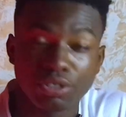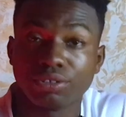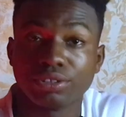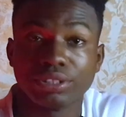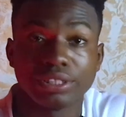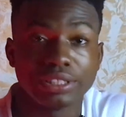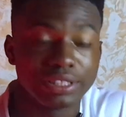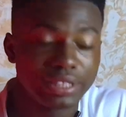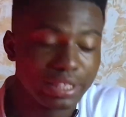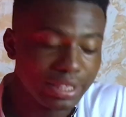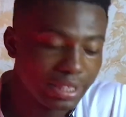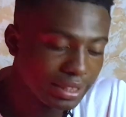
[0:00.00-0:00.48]
on
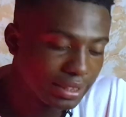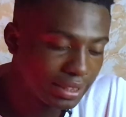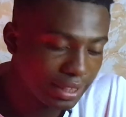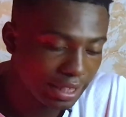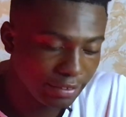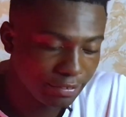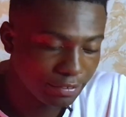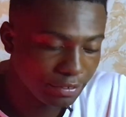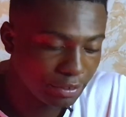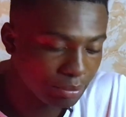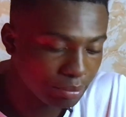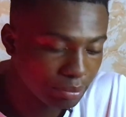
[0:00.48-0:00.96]
the daily
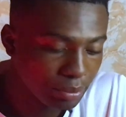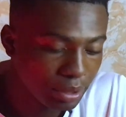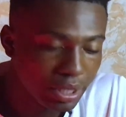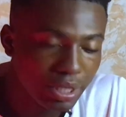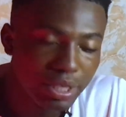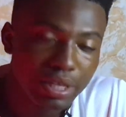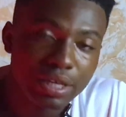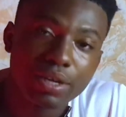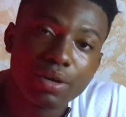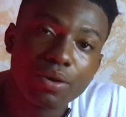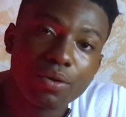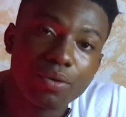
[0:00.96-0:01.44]
time frame.
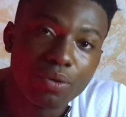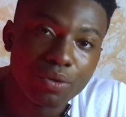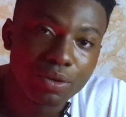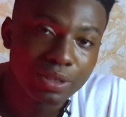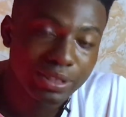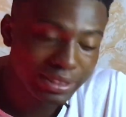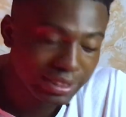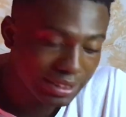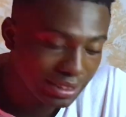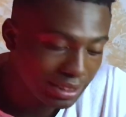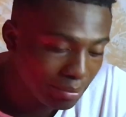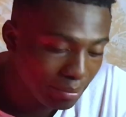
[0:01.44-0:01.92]

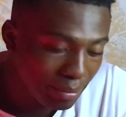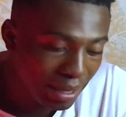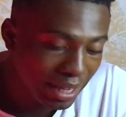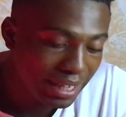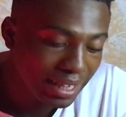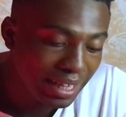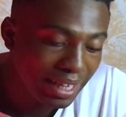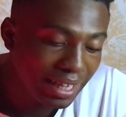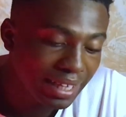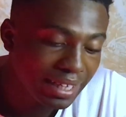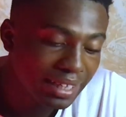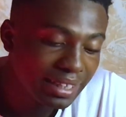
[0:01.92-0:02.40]
Is the
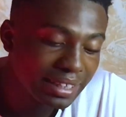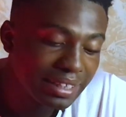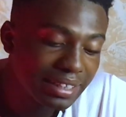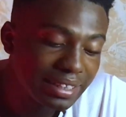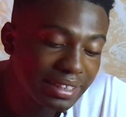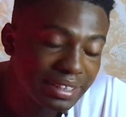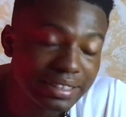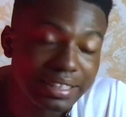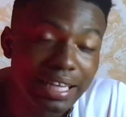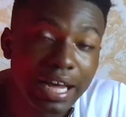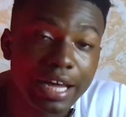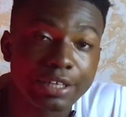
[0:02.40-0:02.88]
market
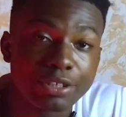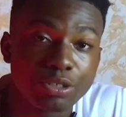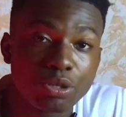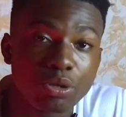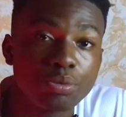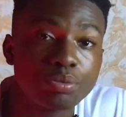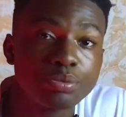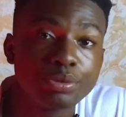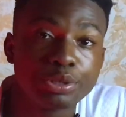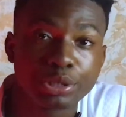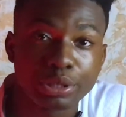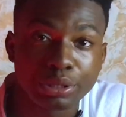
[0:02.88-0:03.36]
in an
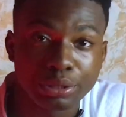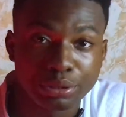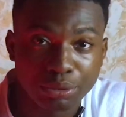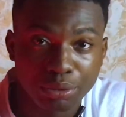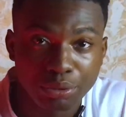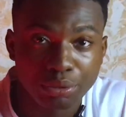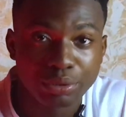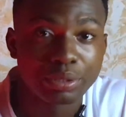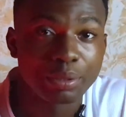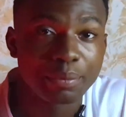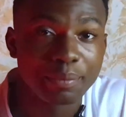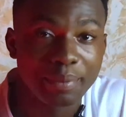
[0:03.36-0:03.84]

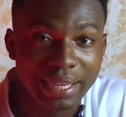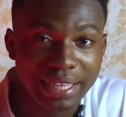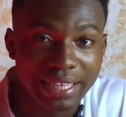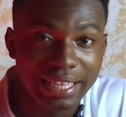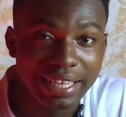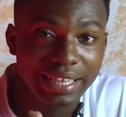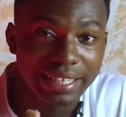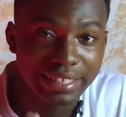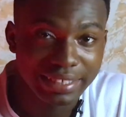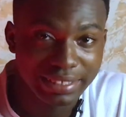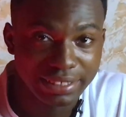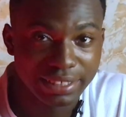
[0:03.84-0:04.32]
uptrend or the
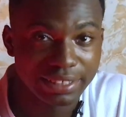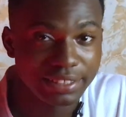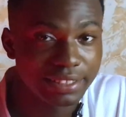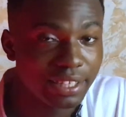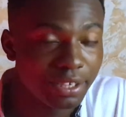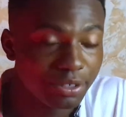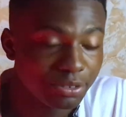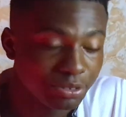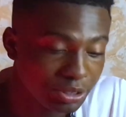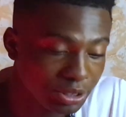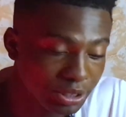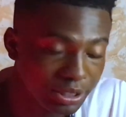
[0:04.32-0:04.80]
market in a
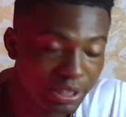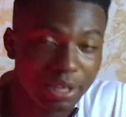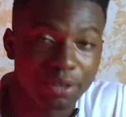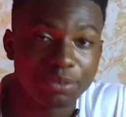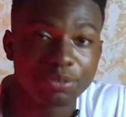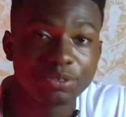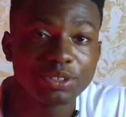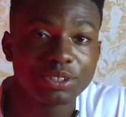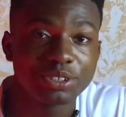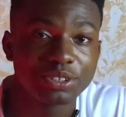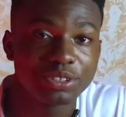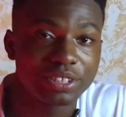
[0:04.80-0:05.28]
downtrend? I
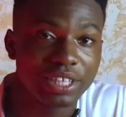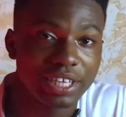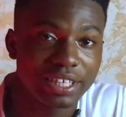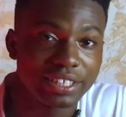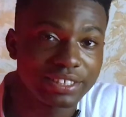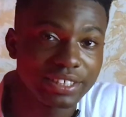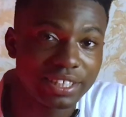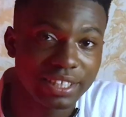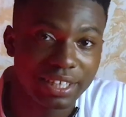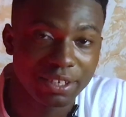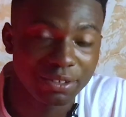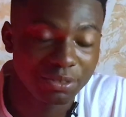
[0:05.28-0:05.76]
want you to
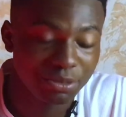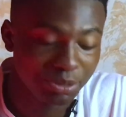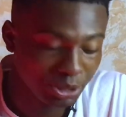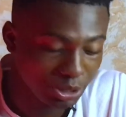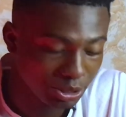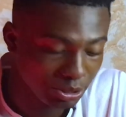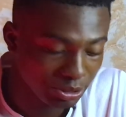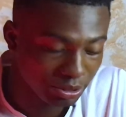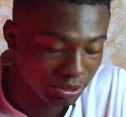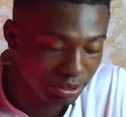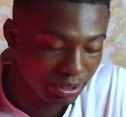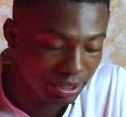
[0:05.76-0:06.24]
answer that
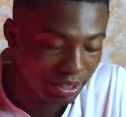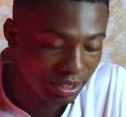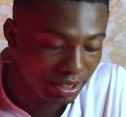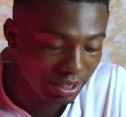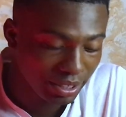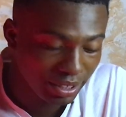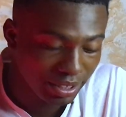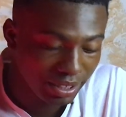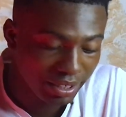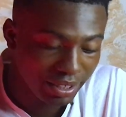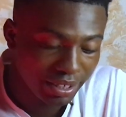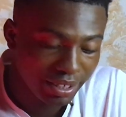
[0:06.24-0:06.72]
question.
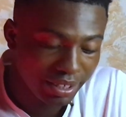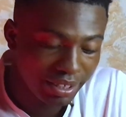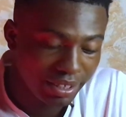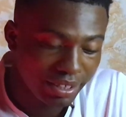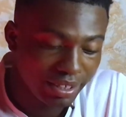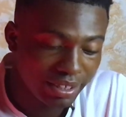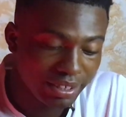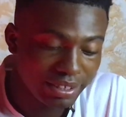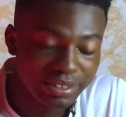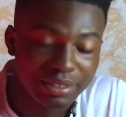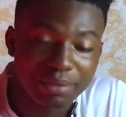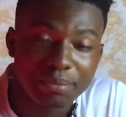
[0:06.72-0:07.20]

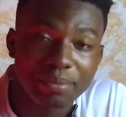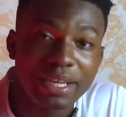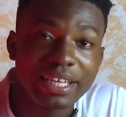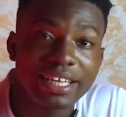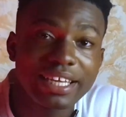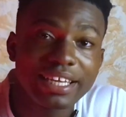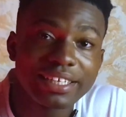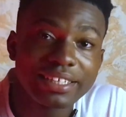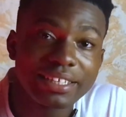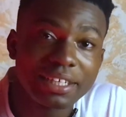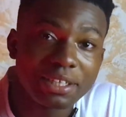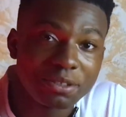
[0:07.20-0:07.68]
Is the
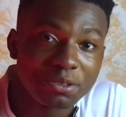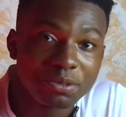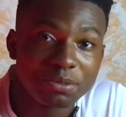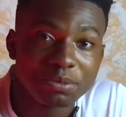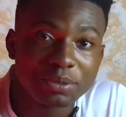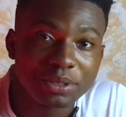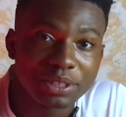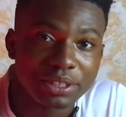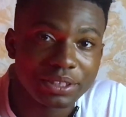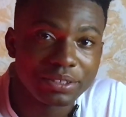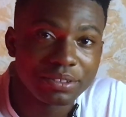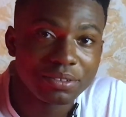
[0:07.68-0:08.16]
market in an
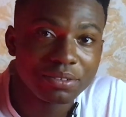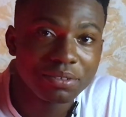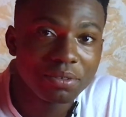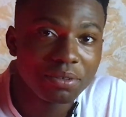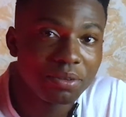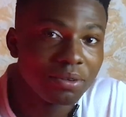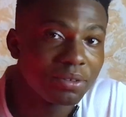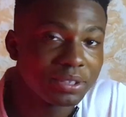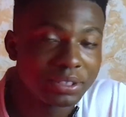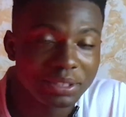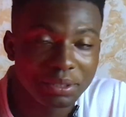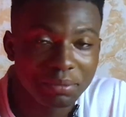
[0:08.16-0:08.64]
uptrend
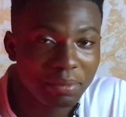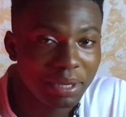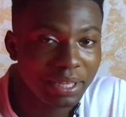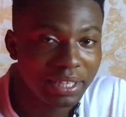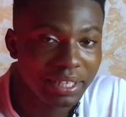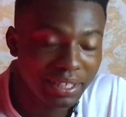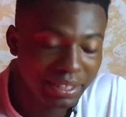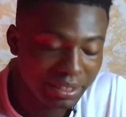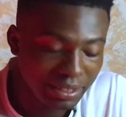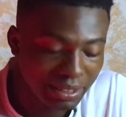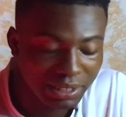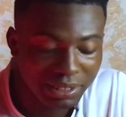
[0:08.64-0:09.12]
or is the
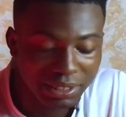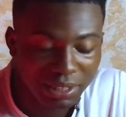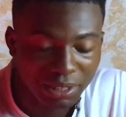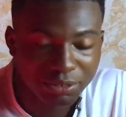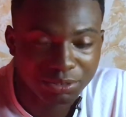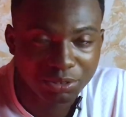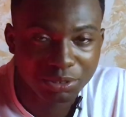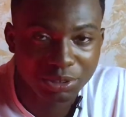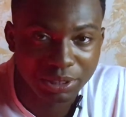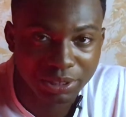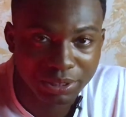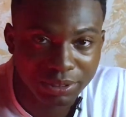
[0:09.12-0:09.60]
market in a
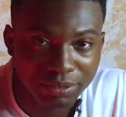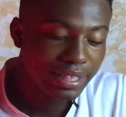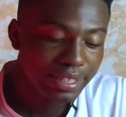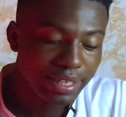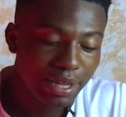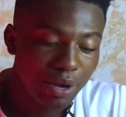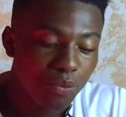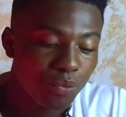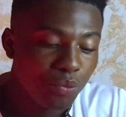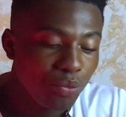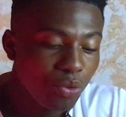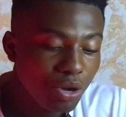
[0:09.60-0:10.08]
downtrend?
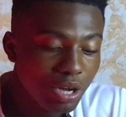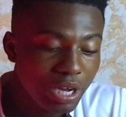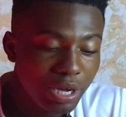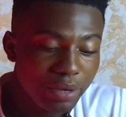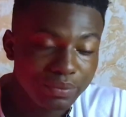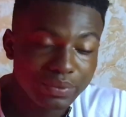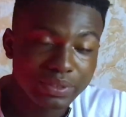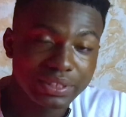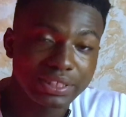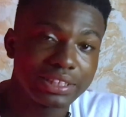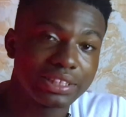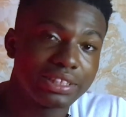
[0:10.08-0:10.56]
Now, what can
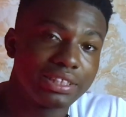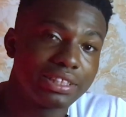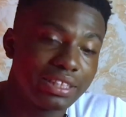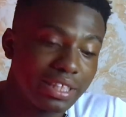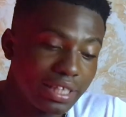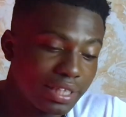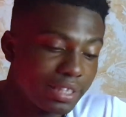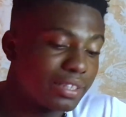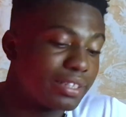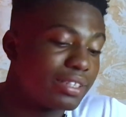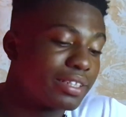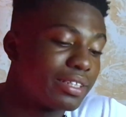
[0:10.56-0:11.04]
we see
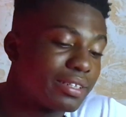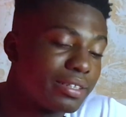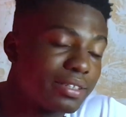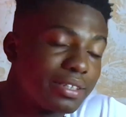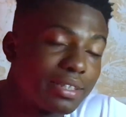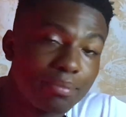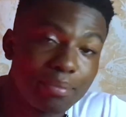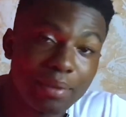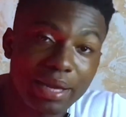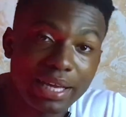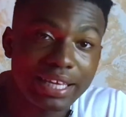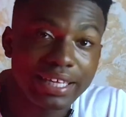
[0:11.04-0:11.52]
here?
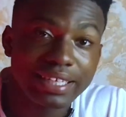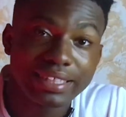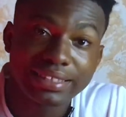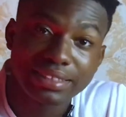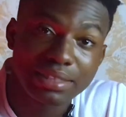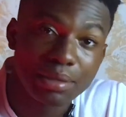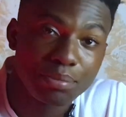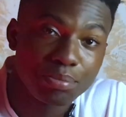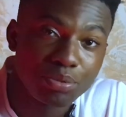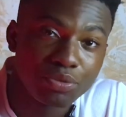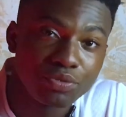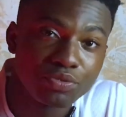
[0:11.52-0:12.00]
The market is
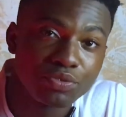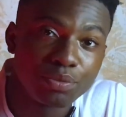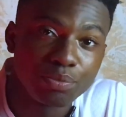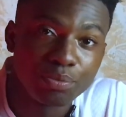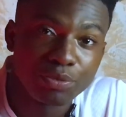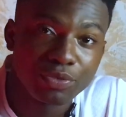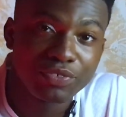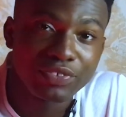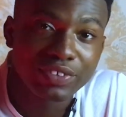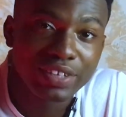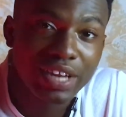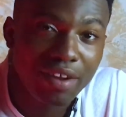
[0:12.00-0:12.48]
above the
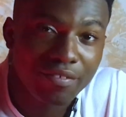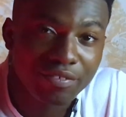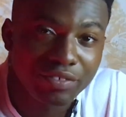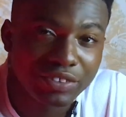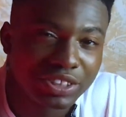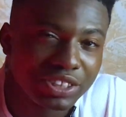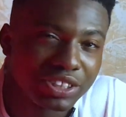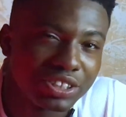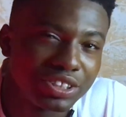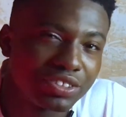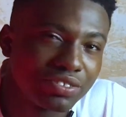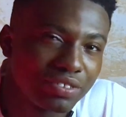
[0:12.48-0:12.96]
moving
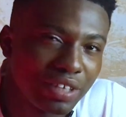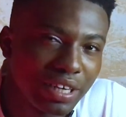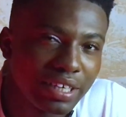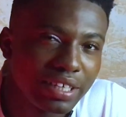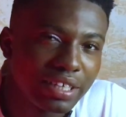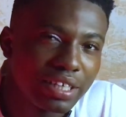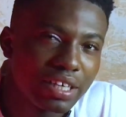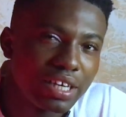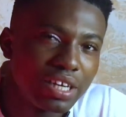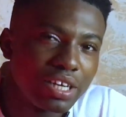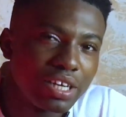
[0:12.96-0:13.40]
averages, right?